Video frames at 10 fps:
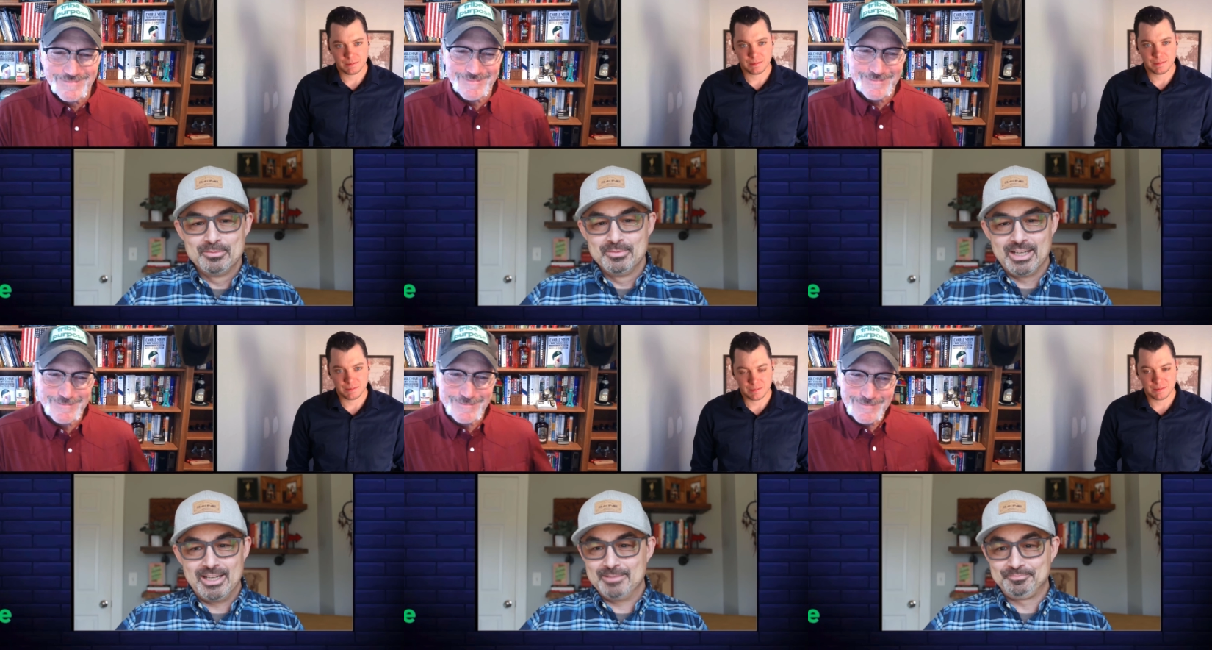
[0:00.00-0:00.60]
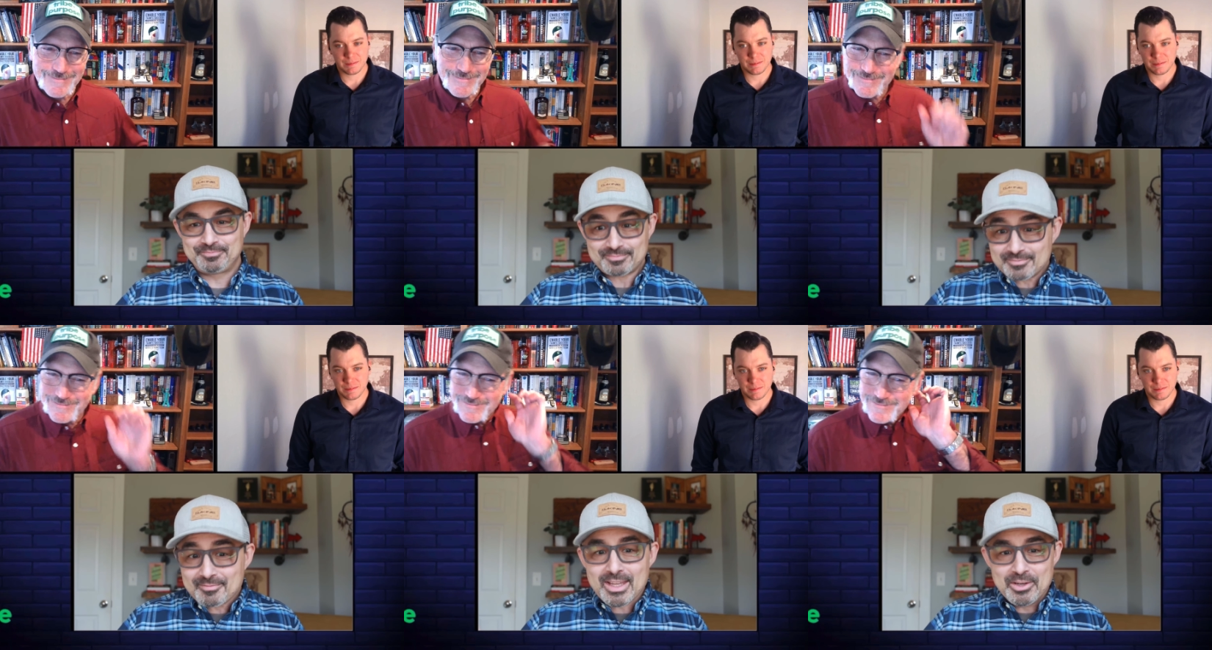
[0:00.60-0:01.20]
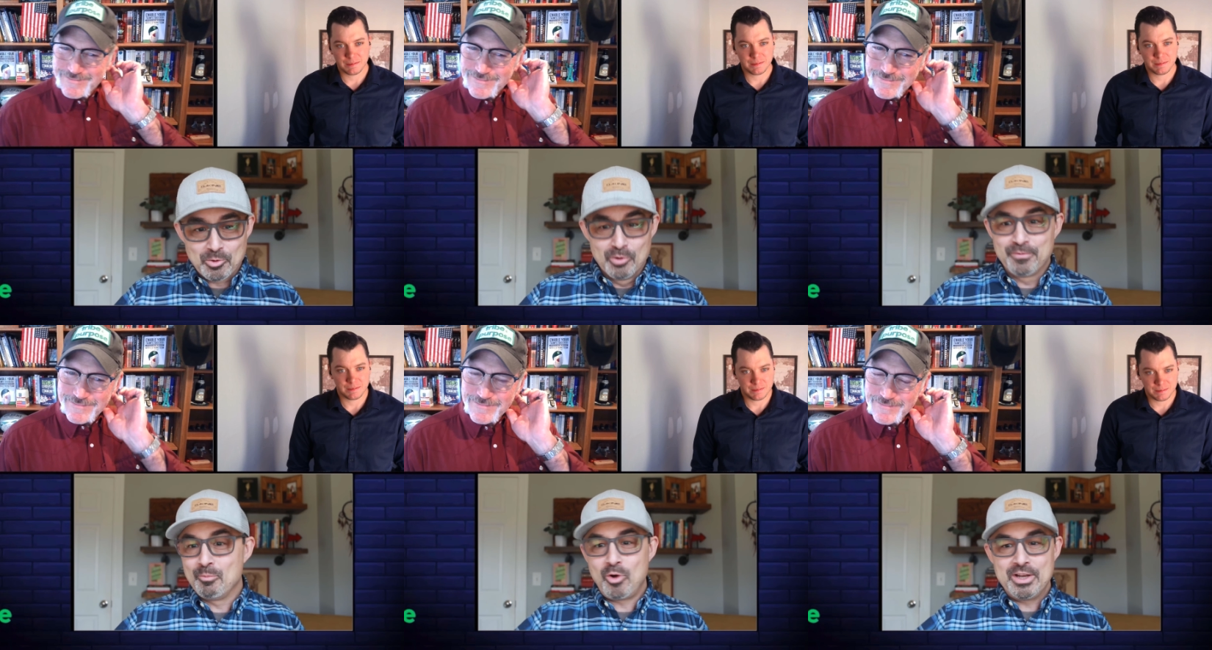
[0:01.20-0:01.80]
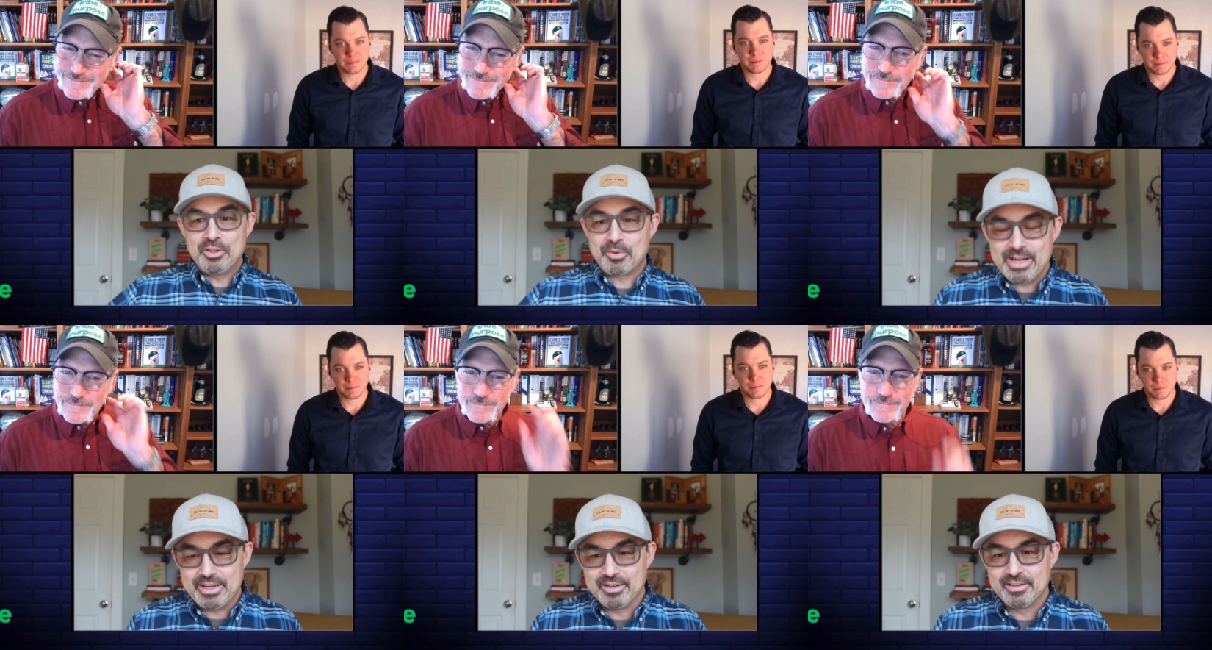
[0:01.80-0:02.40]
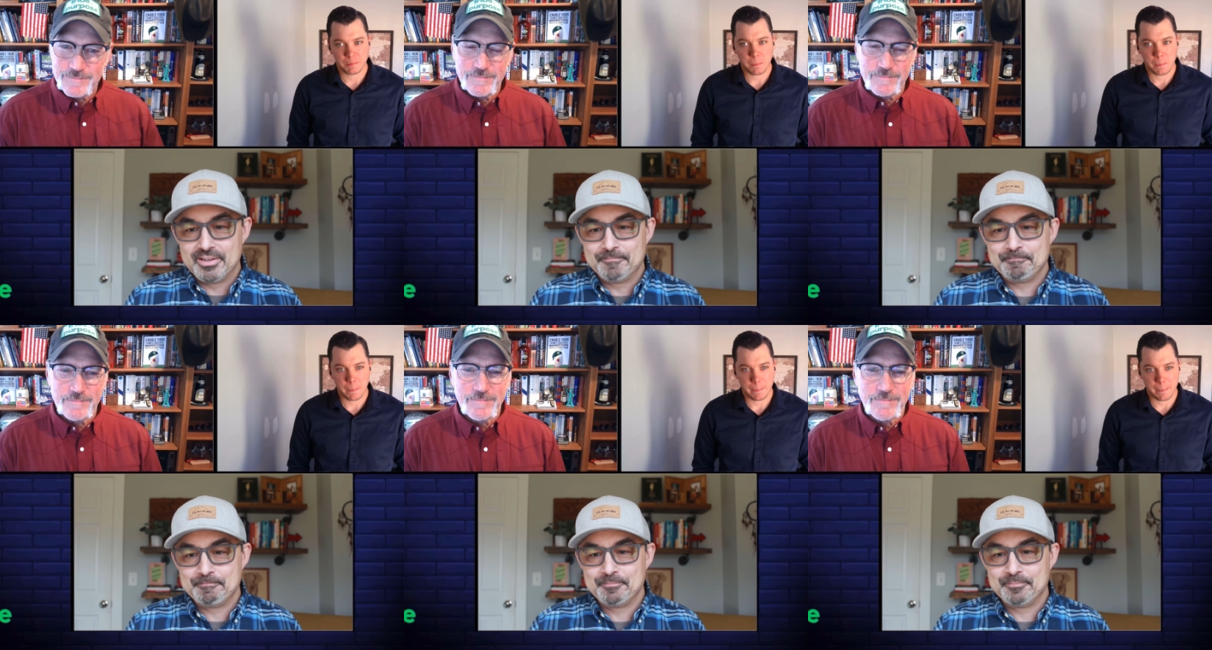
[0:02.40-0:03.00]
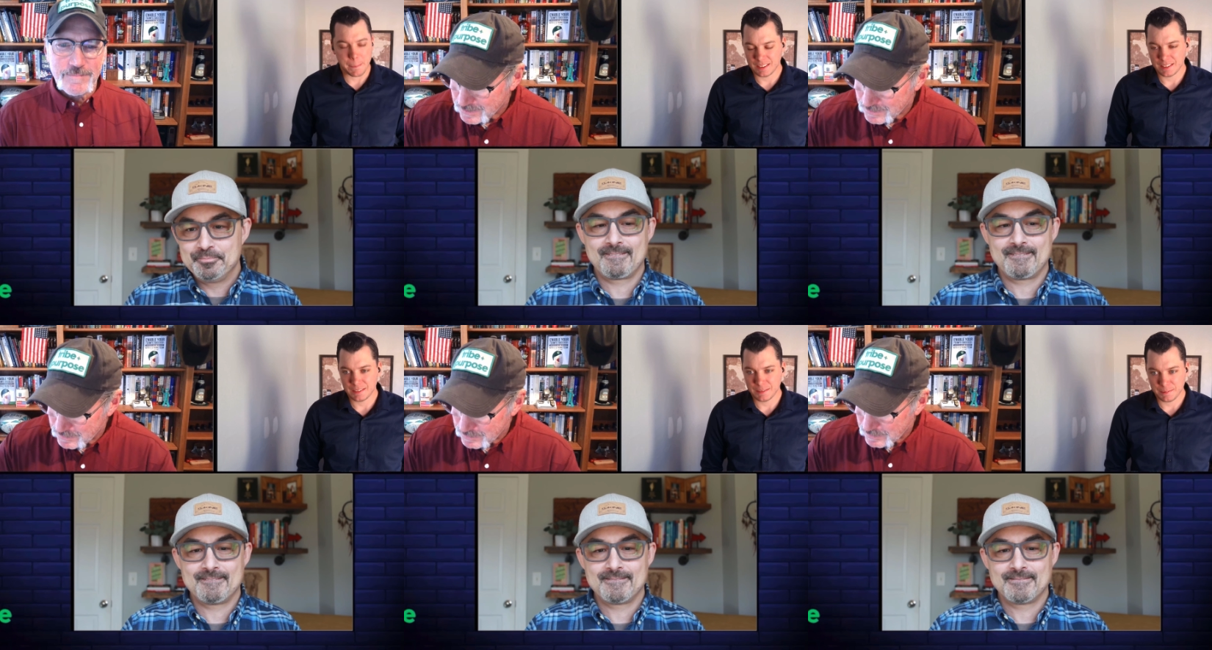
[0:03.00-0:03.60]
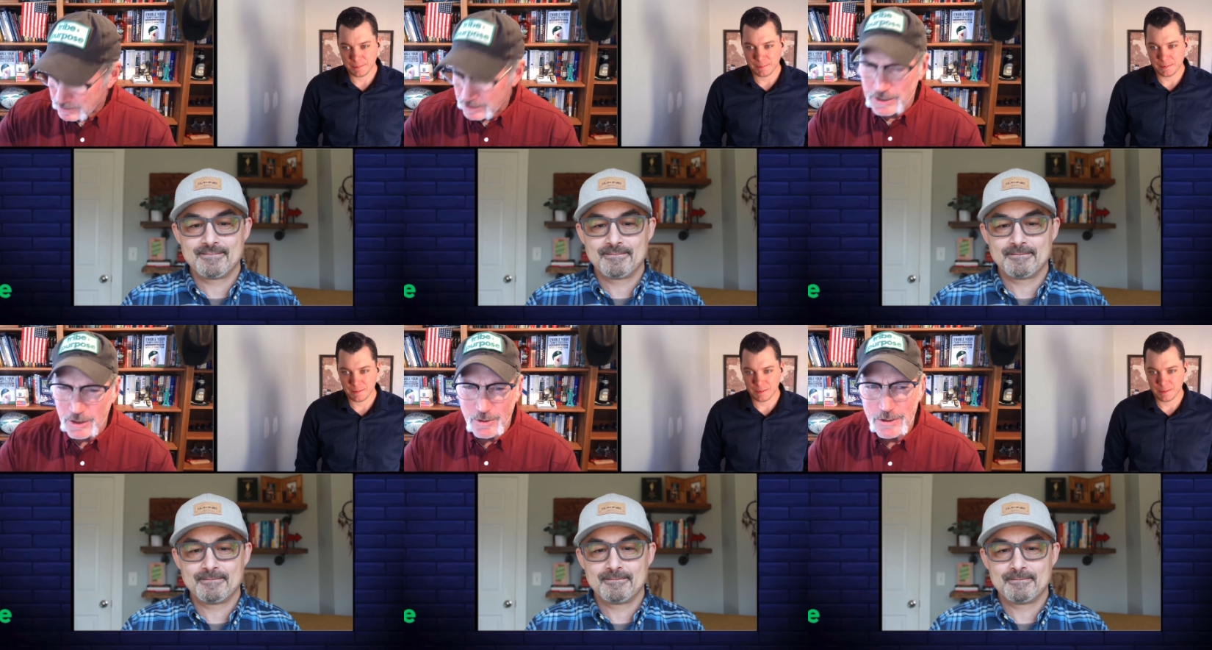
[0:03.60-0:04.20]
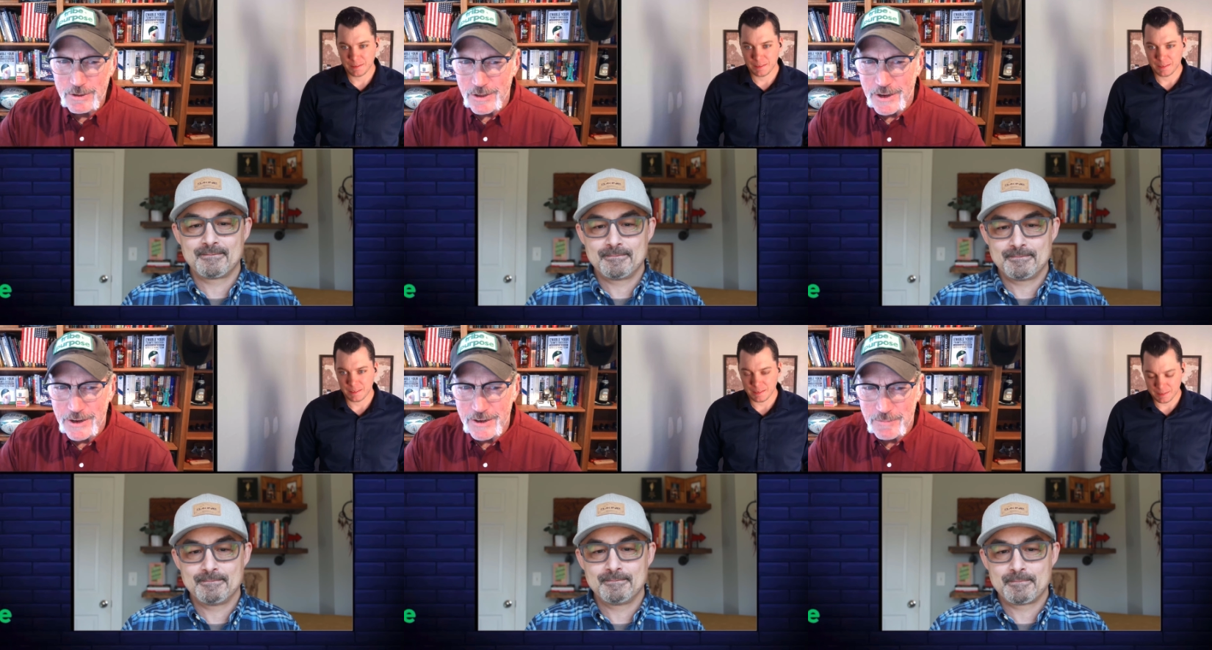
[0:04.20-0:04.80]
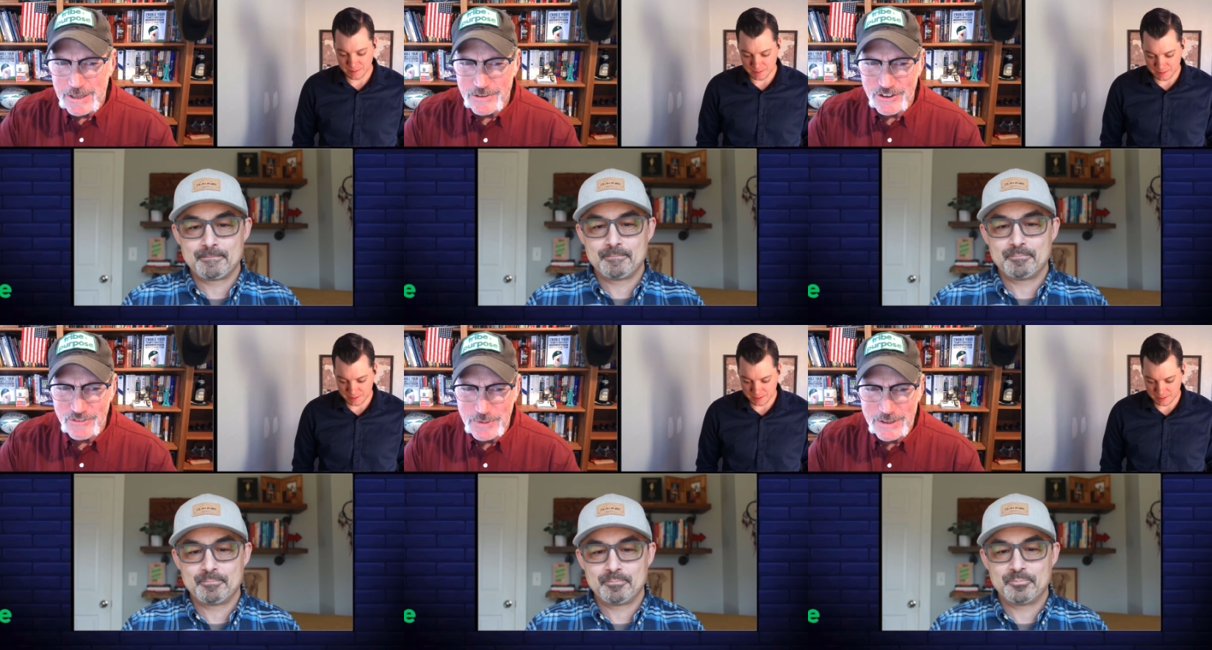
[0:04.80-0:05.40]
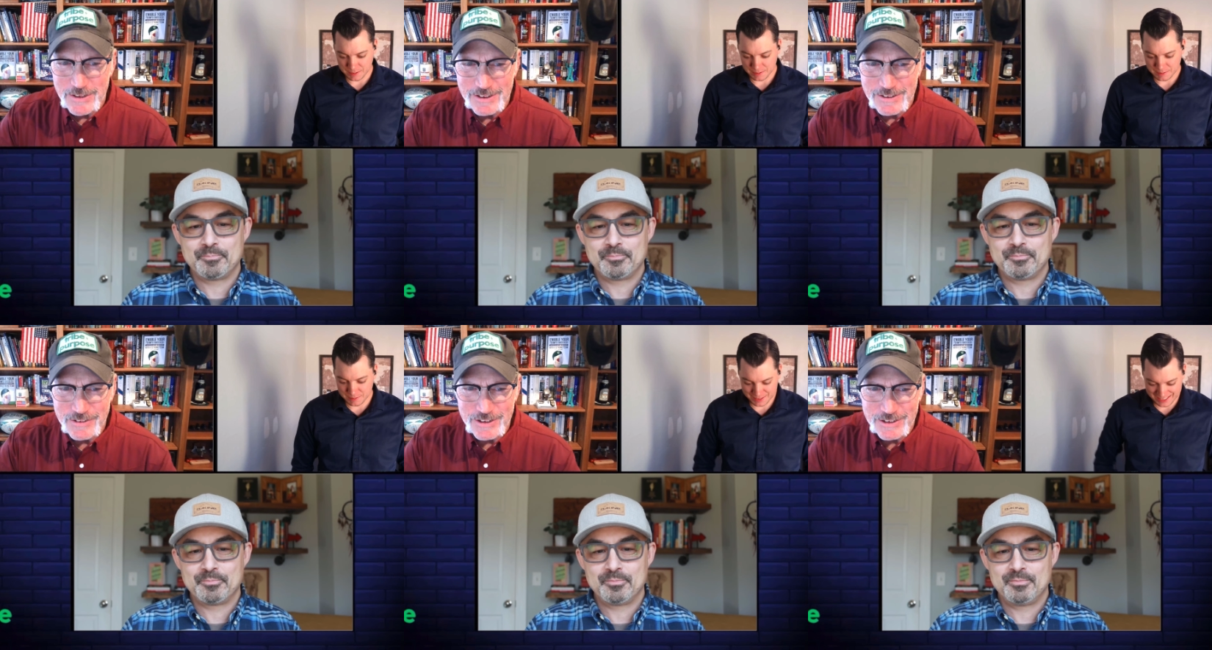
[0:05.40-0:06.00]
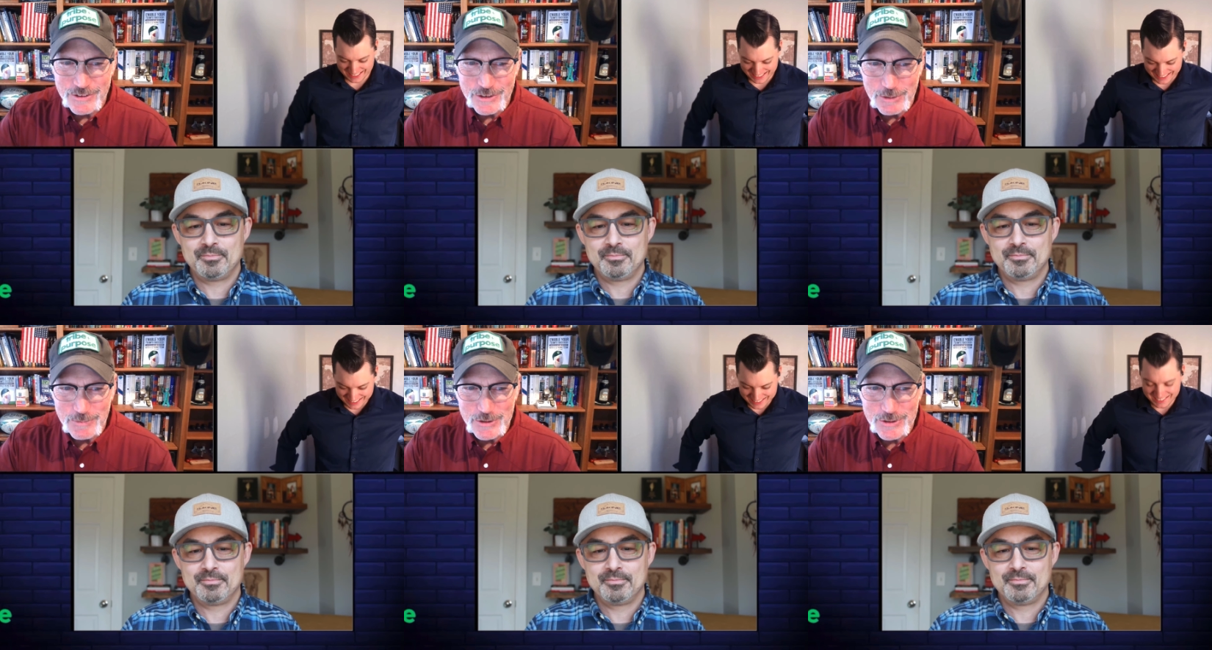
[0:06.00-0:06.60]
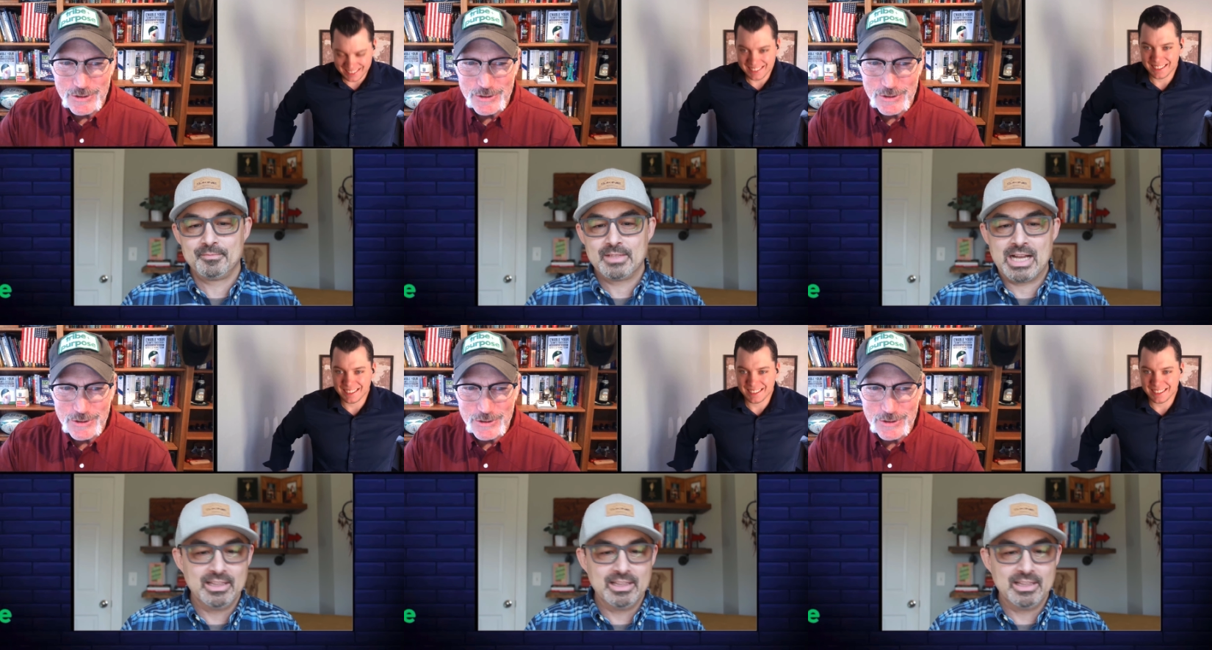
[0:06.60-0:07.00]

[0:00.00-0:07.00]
Speaker 1: uh, grew from one to three hmm.
Speaker 2: getting a little ahead of myself but it, it's it seems i